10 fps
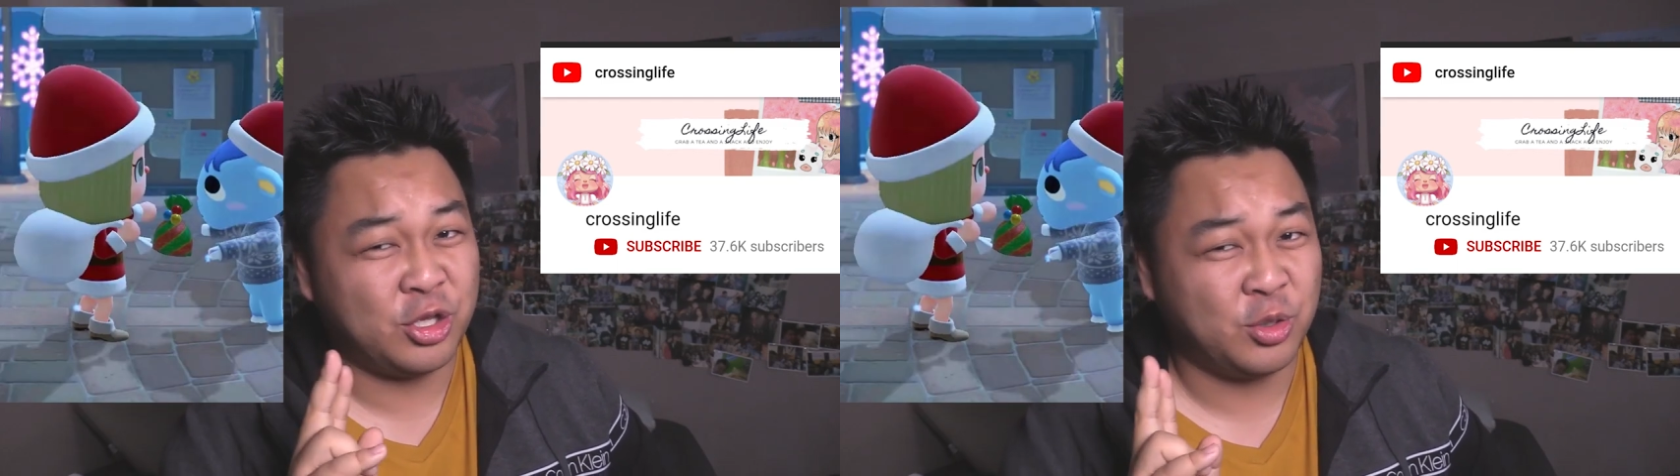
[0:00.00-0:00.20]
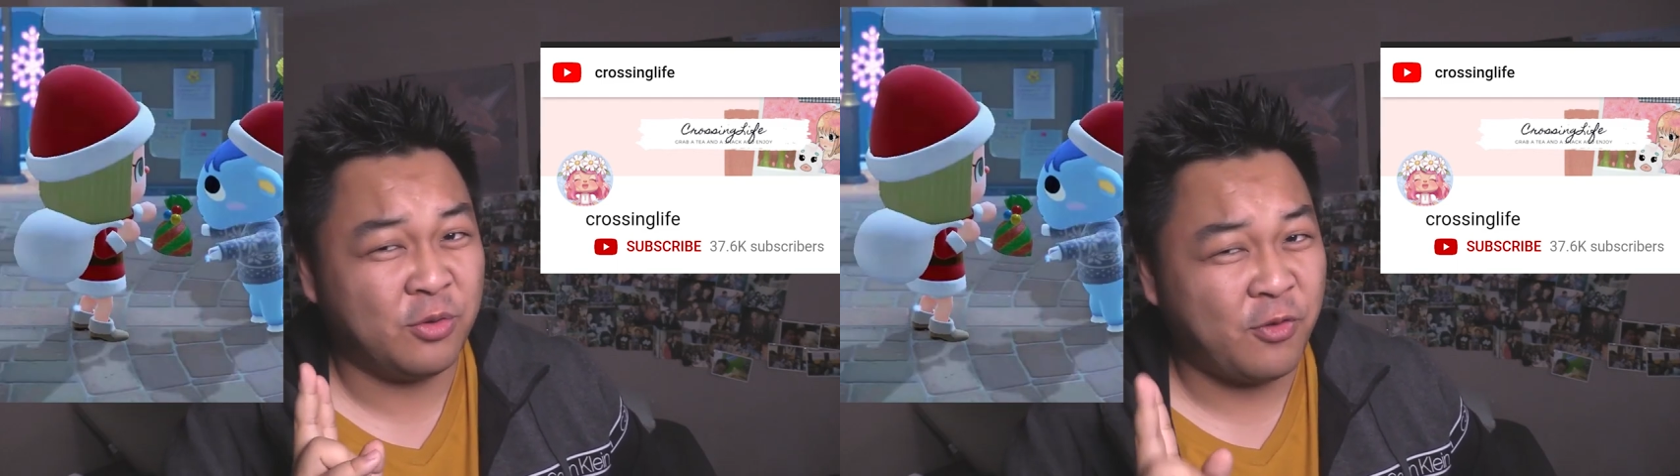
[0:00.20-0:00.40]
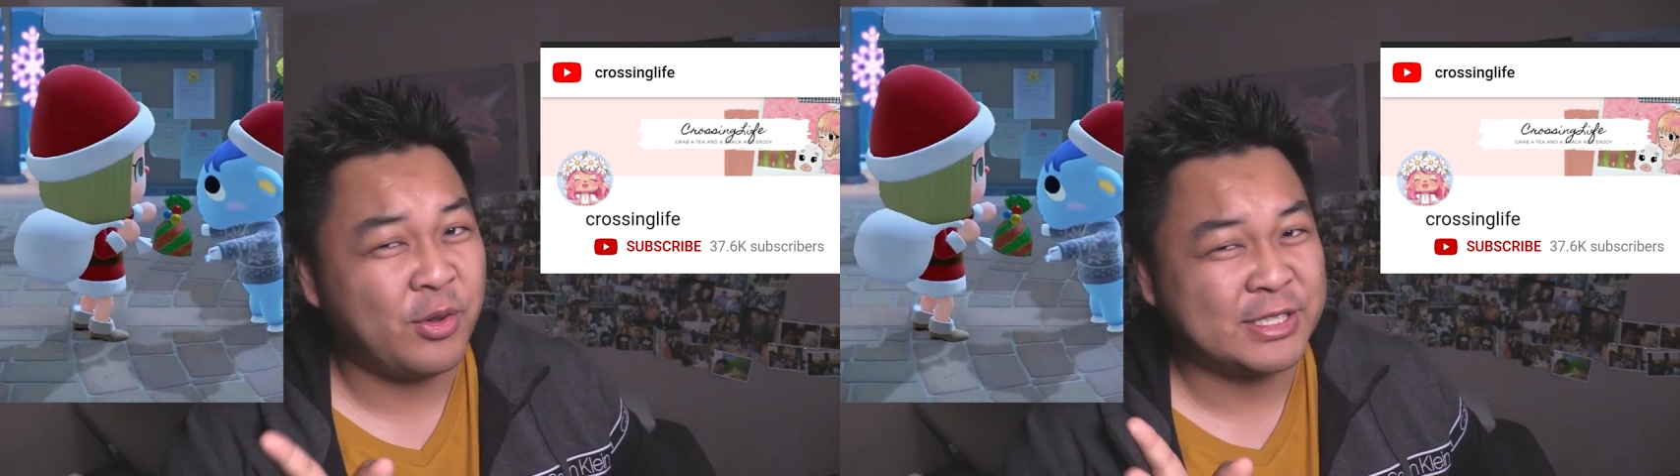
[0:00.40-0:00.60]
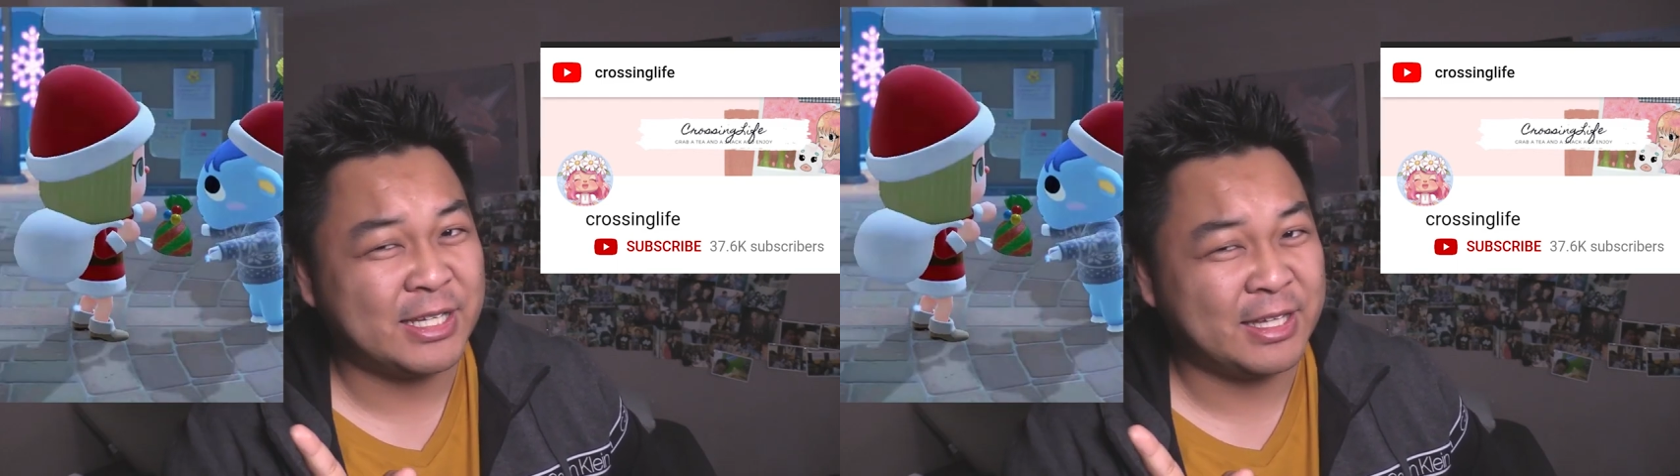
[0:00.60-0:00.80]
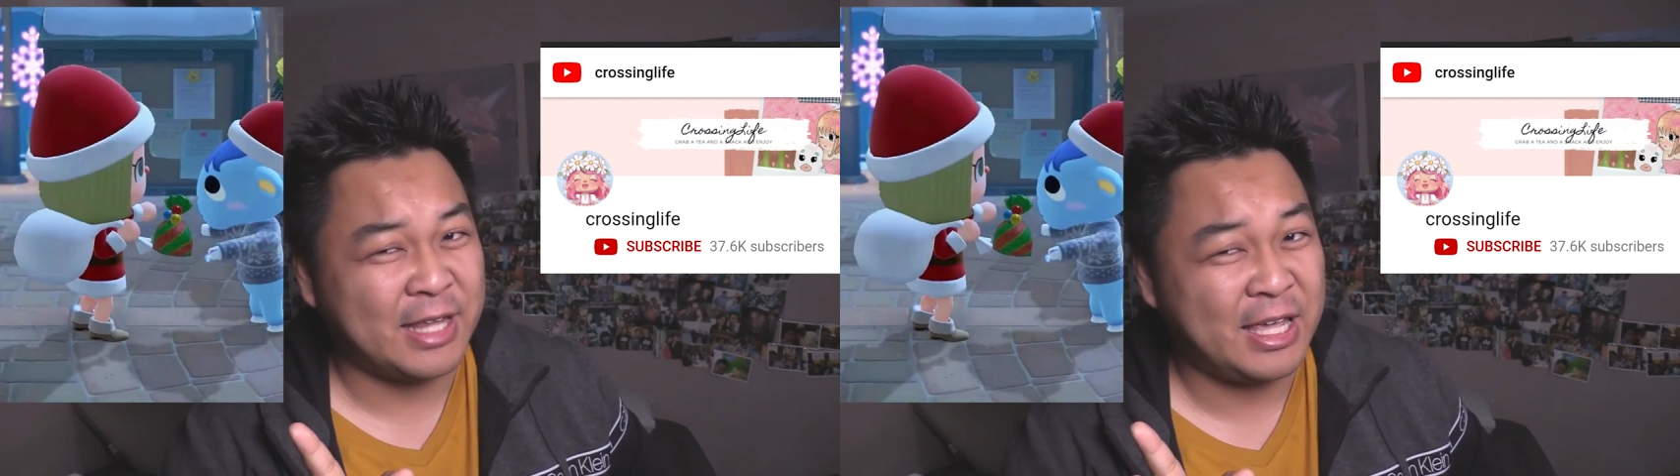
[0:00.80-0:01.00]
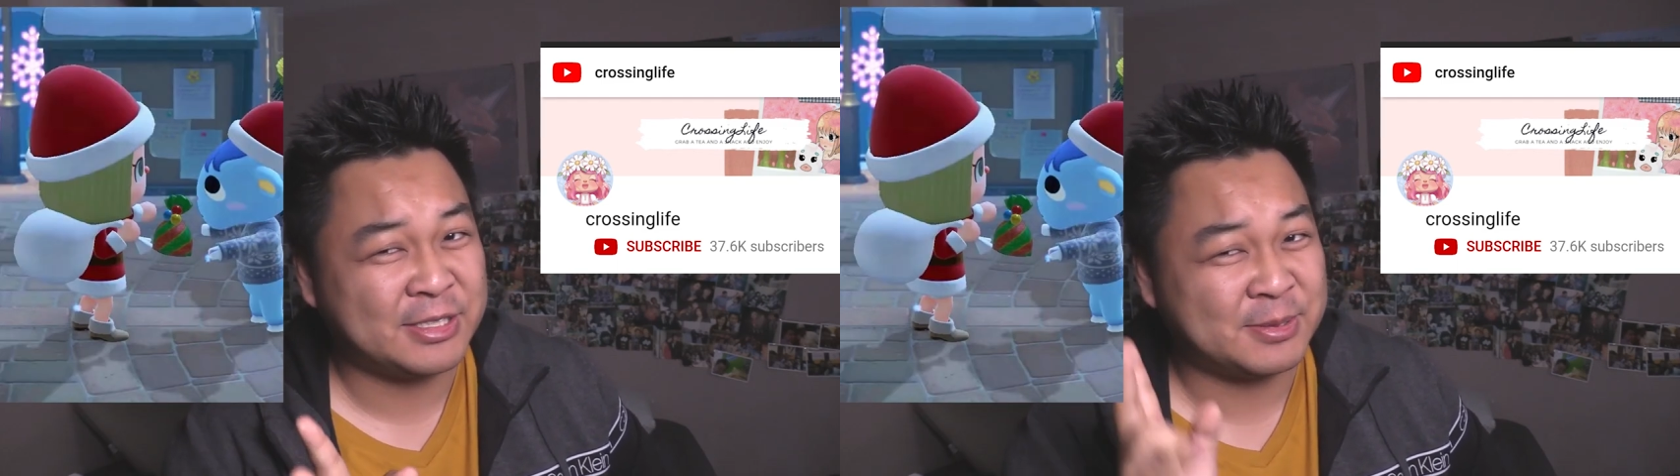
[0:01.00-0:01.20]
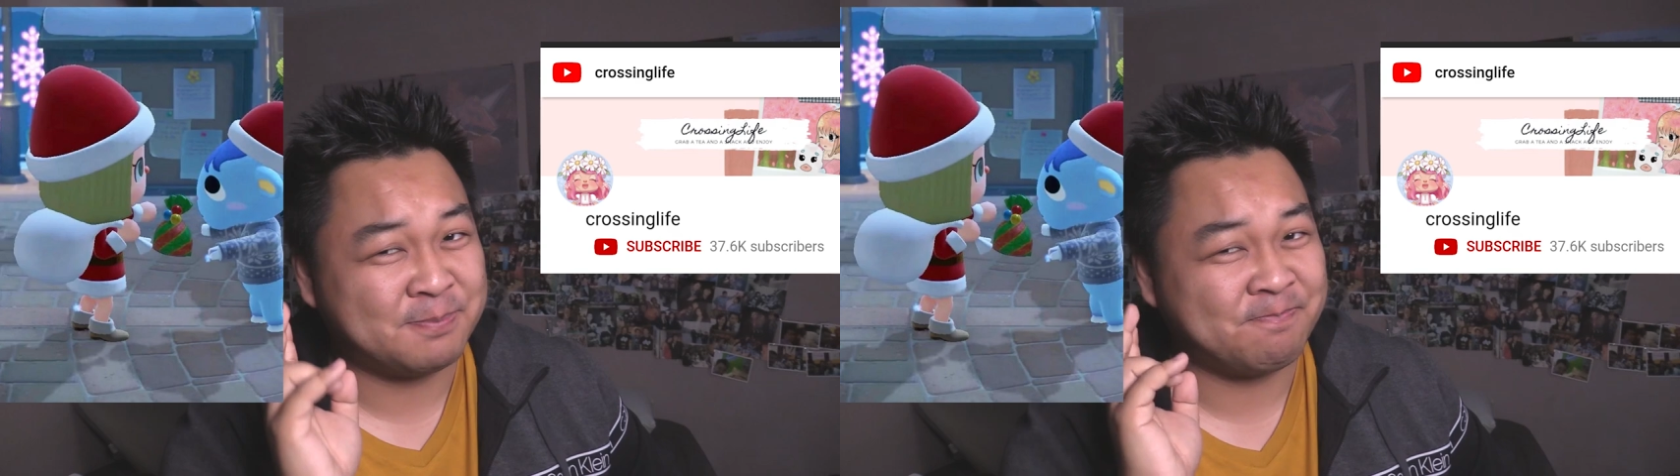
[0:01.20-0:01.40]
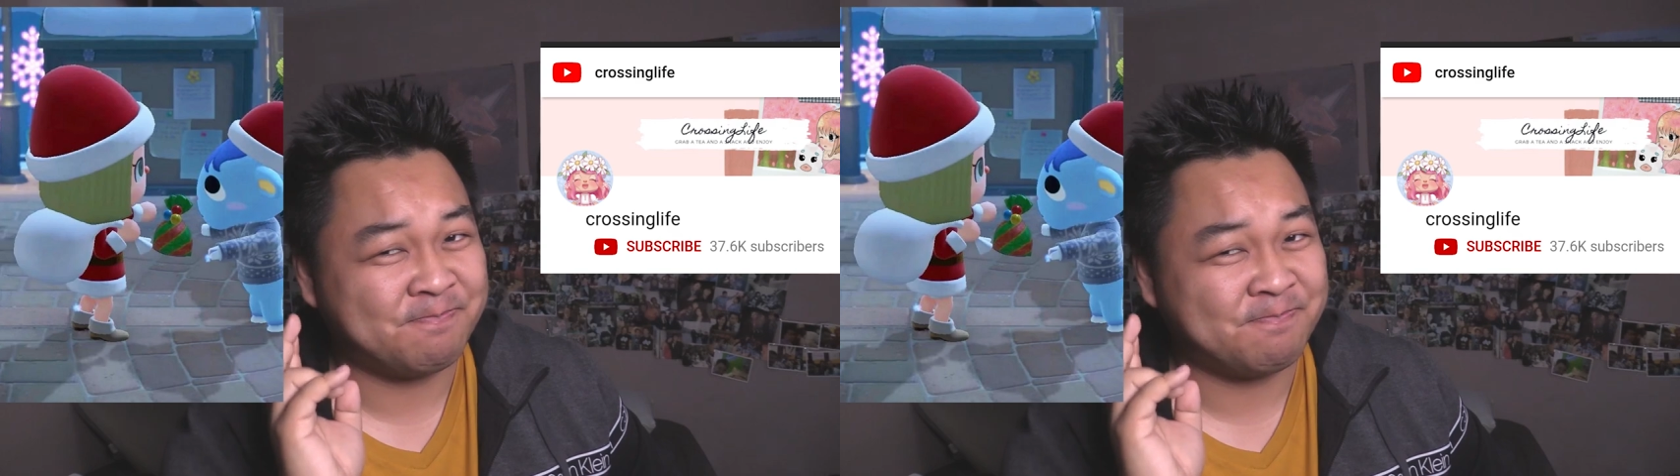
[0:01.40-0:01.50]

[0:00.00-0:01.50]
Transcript: you're focused on the legs?